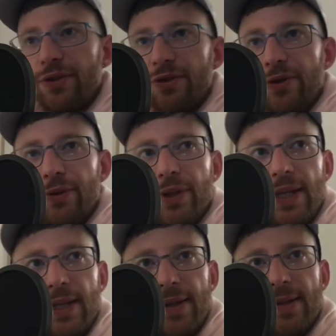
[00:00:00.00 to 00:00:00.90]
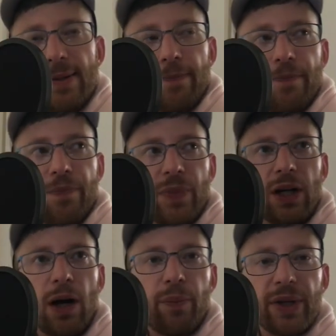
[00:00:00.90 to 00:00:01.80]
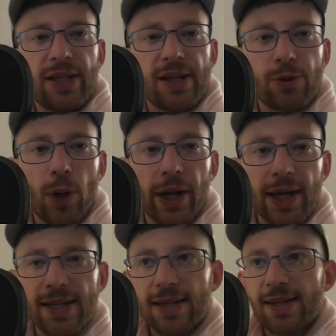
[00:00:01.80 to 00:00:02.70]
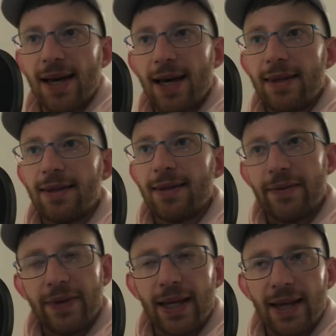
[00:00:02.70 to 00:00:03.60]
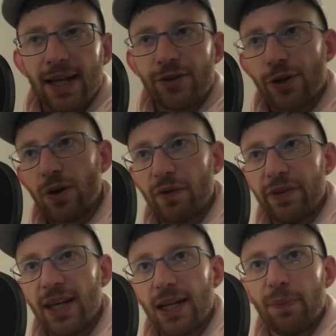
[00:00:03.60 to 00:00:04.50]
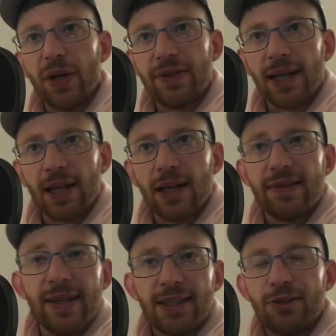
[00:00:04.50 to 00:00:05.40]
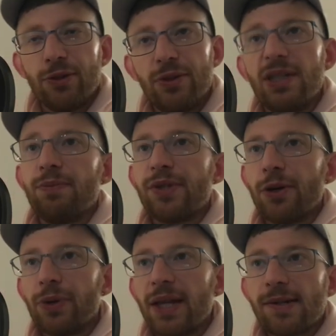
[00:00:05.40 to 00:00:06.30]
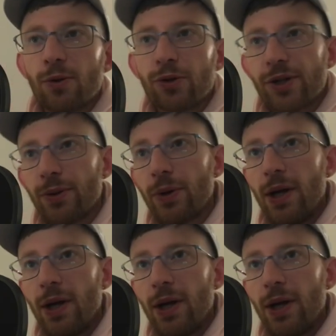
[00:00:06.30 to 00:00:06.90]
to these companies as well. And as I said, they can sort of dig, but they cannot dig too deep. So that's also